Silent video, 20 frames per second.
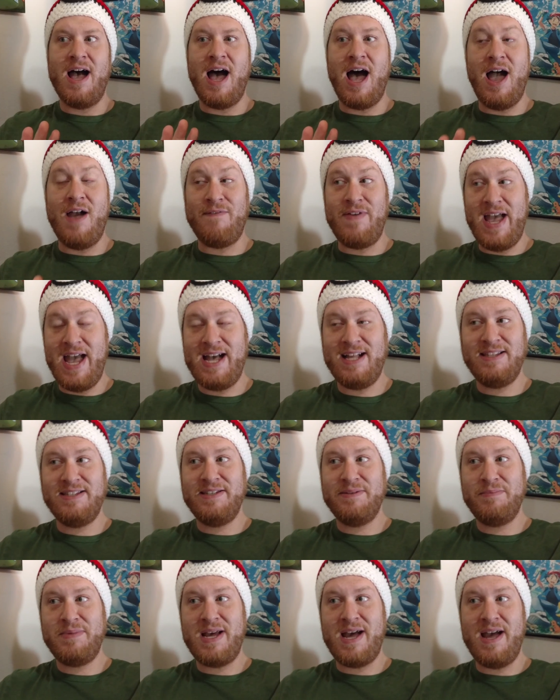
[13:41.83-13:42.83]
I've had
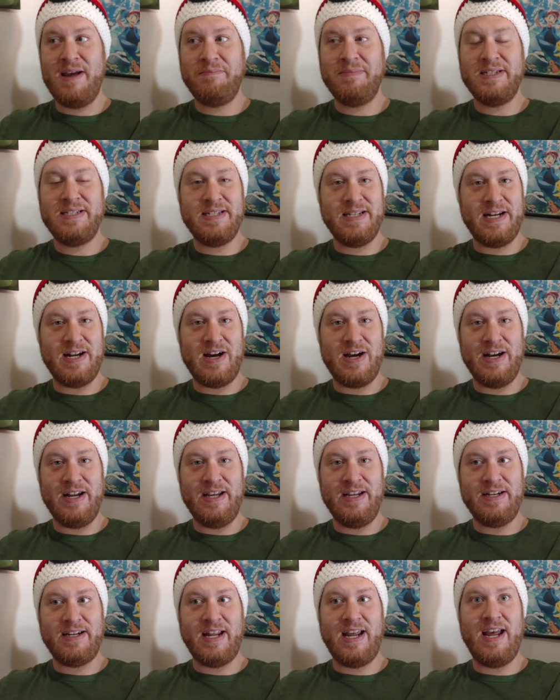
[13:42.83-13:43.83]
some time to sit on
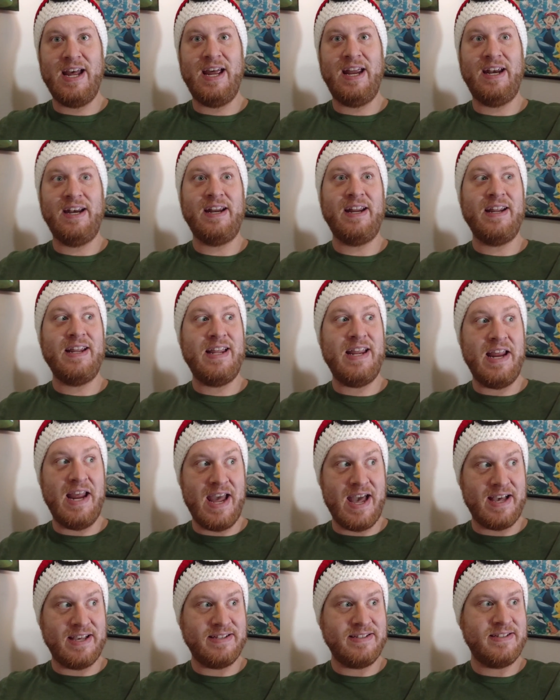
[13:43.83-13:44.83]
it, and
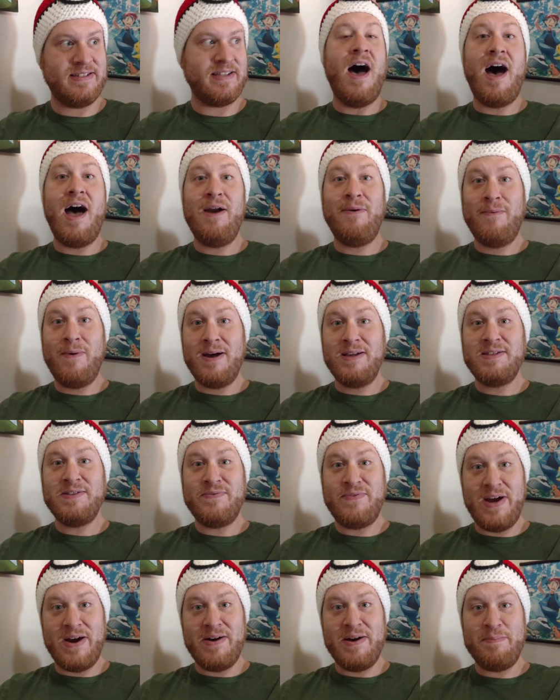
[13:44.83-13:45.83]
yes, I was
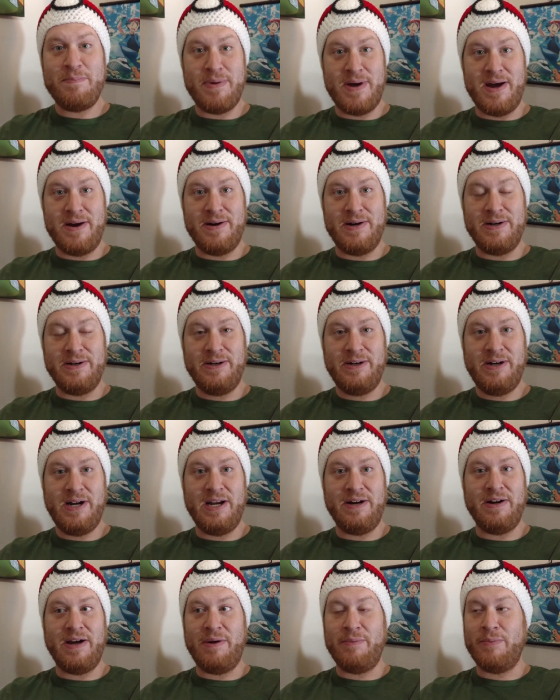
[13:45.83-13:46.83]
very butthurt
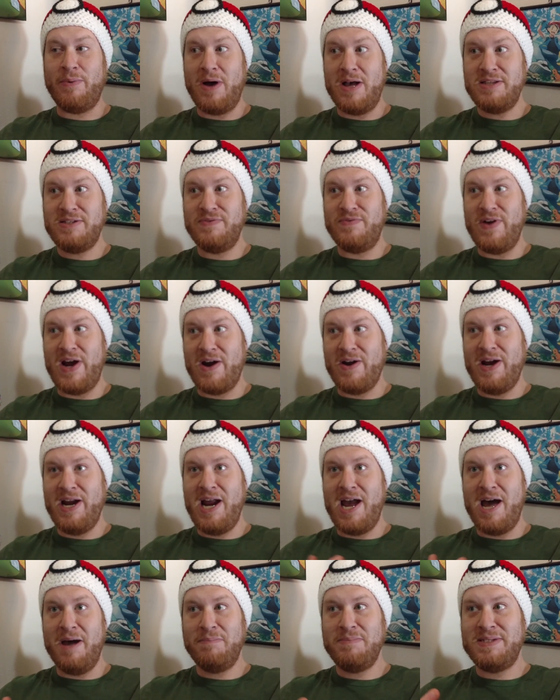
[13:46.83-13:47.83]
and I was
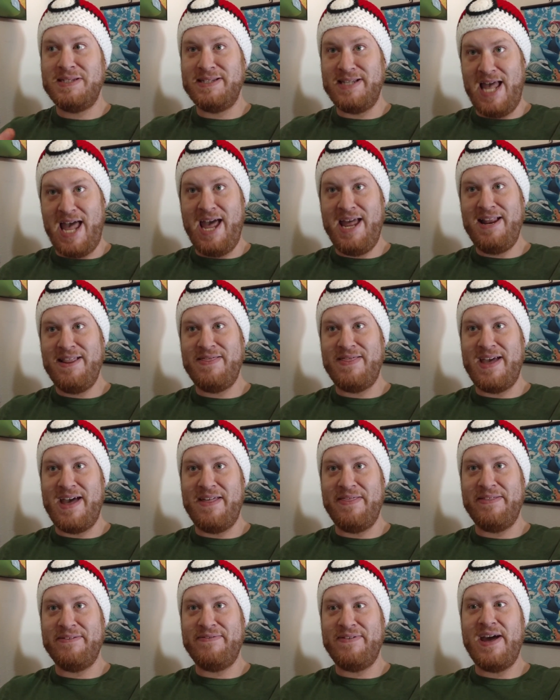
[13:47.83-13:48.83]
very upset
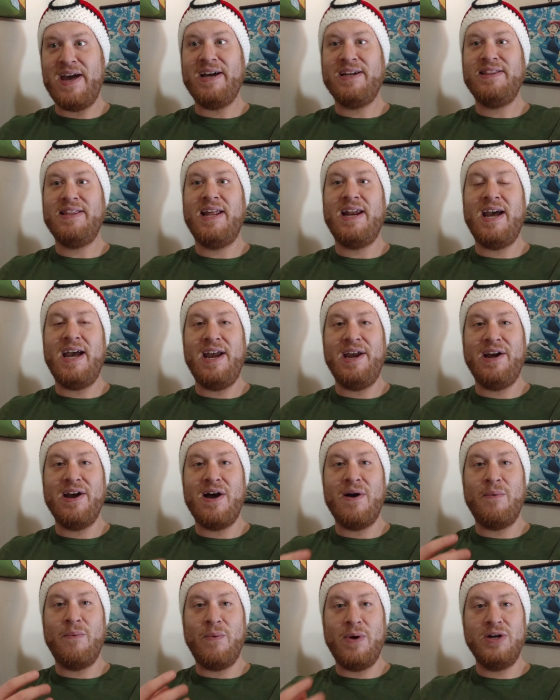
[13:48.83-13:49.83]
that the fact that I
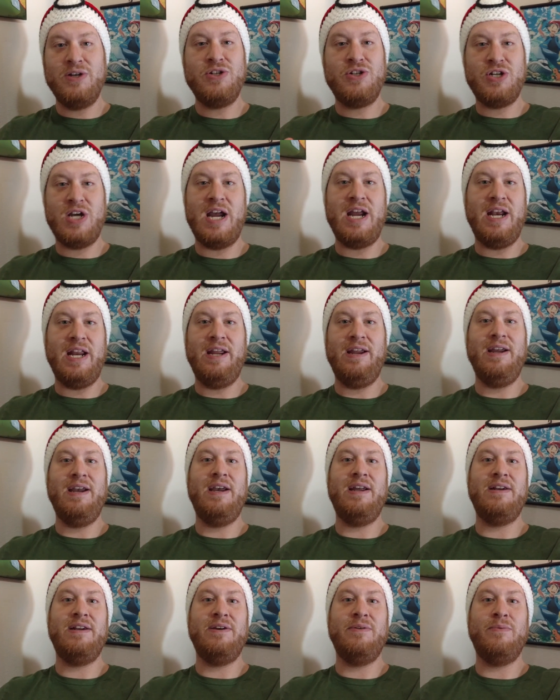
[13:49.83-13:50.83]
got one shiny
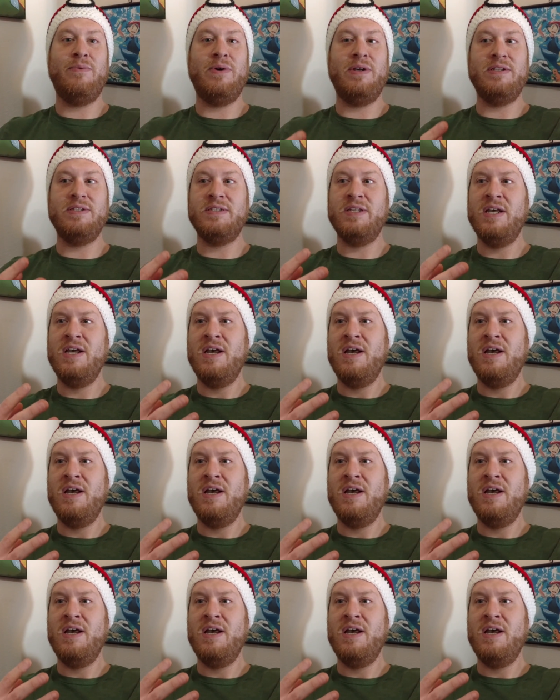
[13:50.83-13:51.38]
and it was